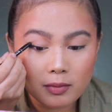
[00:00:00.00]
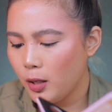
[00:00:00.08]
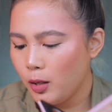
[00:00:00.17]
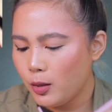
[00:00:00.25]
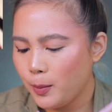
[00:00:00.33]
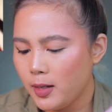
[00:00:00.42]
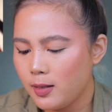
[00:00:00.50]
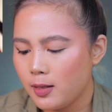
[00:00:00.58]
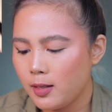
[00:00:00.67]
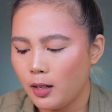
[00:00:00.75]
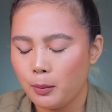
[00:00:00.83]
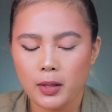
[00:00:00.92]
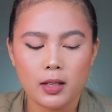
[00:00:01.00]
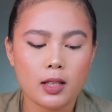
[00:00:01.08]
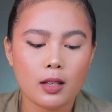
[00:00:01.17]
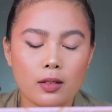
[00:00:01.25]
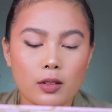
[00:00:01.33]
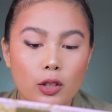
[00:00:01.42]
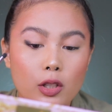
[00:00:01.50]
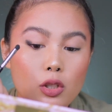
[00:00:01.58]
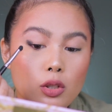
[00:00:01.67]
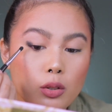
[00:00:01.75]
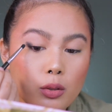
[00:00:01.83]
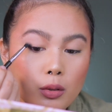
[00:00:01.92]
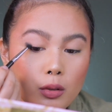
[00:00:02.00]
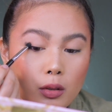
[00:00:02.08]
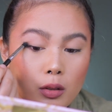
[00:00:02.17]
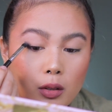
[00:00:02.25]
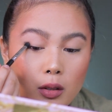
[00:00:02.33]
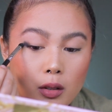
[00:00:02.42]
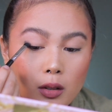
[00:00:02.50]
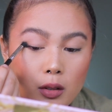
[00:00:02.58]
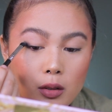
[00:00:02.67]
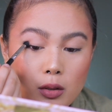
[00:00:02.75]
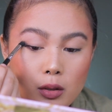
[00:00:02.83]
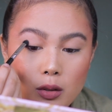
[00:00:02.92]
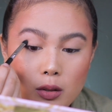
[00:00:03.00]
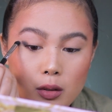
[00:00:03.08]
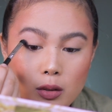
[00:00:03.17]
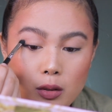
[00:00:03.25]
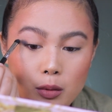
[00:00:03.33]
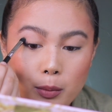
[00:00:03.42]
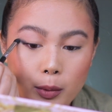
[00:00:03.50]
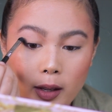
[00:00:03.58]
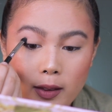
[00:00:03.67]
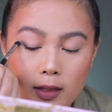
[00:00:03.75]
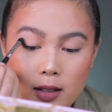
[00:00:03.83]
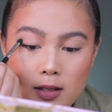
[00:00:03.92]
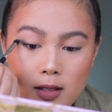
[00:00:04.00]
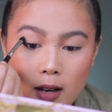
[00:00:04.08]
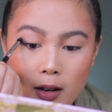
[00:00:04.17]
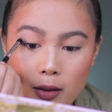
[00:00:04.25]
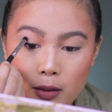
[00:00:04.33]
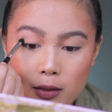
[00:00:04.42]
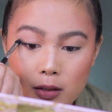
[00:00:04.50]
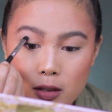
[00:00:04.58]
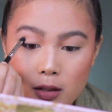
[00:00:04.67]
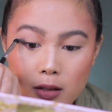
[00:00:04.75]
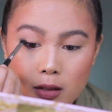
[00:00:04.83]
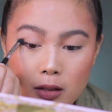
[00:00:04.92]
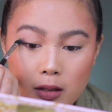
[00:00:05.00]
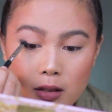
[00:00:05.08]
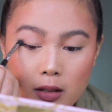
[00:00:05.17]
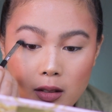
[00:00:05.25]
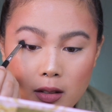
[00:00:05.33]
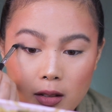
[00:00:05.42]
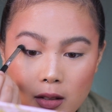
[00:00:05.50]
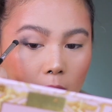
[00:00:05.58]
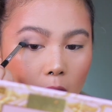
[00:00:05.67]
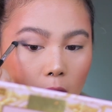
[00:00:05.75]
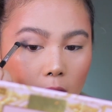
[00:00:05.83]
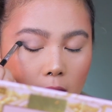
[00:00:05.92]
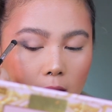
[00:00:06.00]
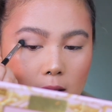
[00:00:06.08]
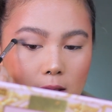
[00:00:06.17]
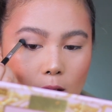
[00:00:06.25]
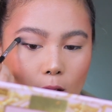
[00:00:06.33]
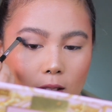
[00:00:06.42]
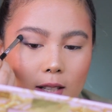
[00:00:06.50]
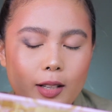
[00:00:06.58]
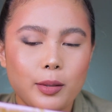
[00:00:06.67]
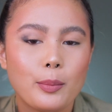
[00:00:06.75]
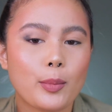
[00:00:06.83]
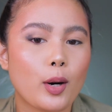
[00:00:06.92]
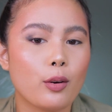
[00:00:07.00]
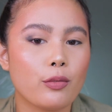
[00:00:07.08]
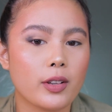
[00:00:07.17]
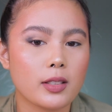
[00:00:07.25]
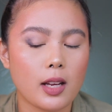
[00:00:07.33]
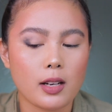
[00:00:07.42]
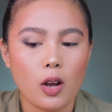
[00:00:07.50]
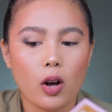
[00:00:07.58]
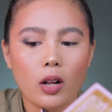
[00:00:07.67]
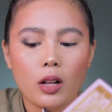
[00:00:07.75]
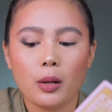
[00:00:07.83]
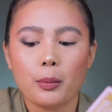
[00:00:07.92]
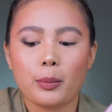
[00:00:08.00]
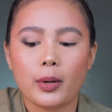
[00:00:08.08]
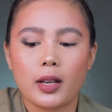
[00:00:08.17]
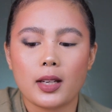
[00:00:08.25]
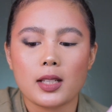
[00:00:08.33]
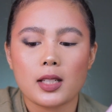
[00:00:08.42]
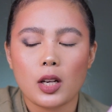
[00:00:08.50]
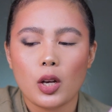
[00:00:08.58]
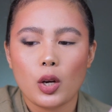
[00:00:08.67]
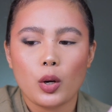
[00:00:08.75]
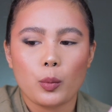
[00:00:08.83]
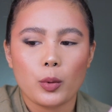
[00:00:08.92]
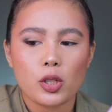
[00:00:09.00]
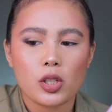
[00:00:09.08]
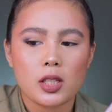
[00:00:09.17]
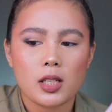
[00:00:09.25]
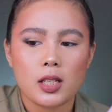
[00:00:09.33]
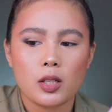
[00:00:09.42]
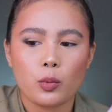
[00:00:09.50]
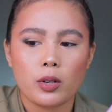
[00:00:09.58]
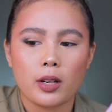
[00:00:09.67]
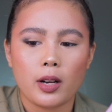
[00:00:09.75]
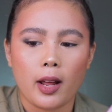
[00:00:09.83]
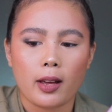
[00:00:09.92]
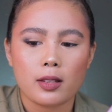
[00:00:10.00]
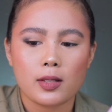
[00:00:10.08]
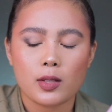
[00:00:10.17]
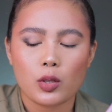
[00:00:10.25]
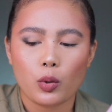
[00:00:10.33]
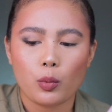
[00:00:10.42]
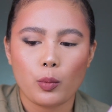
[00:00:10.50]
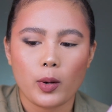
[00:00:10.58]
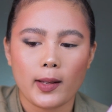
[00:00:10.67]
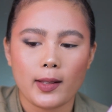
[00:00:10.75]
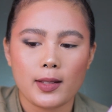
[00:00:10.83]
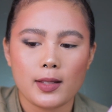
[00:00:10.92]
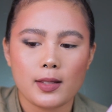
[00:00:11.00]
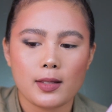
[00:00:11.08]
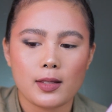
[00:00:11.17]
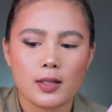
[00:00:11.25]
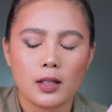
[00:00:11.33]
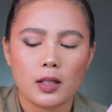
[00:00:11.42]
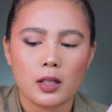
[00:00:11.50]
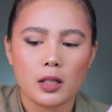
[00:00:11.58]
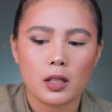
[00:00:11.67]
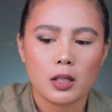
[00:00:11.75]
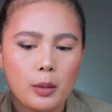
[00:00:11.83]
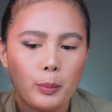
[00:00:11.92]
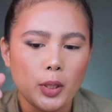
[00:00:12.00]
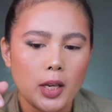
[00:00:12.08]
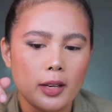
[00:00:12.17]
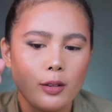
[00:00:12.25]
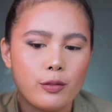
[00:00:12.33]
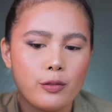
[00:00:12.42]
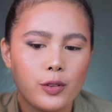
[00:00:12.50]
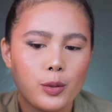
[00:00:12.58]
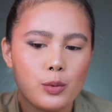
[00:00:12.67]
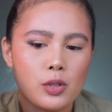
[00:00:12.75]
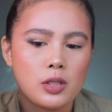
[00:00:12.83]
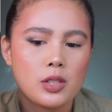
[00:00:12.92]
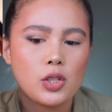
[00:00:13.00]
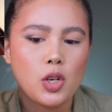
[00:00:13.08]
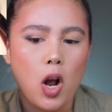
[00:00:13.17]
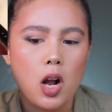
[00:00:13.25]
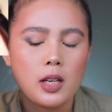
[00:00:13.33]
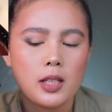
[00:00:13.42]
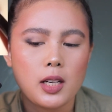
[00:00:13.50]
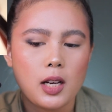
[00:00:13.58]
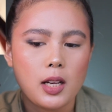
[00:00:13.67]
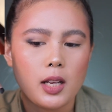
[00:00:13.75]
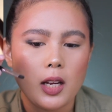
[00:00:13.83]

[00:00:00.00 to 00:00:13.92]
I'm going to use my Sigma E32 to blend this out. Okay, that's not perfect at all, but what she did next was she applied Fuchsia Shock